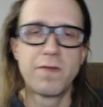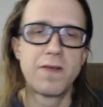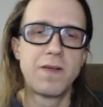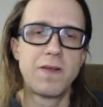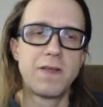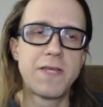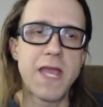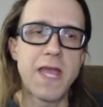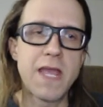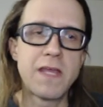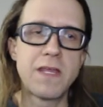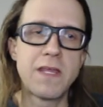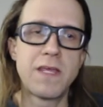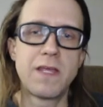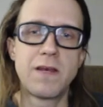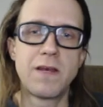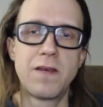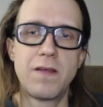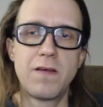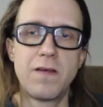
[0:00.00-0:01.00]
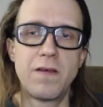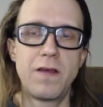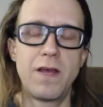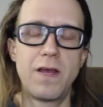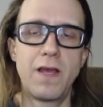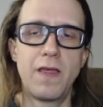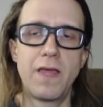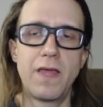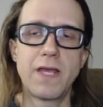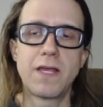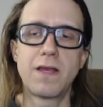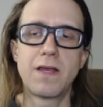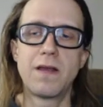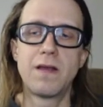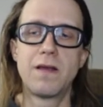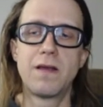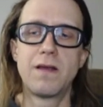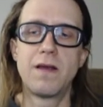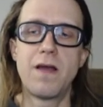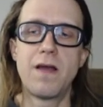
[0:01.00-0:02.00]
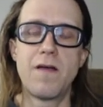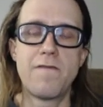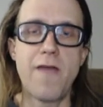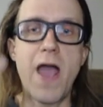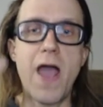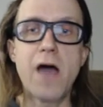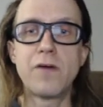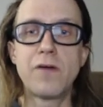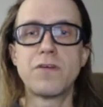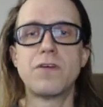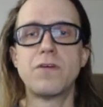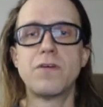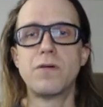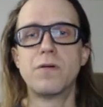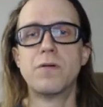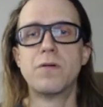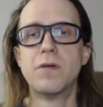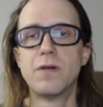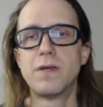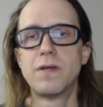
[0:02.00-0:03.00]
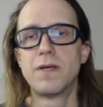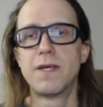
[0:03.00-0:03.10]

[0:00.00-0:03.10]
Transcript: gaining like a value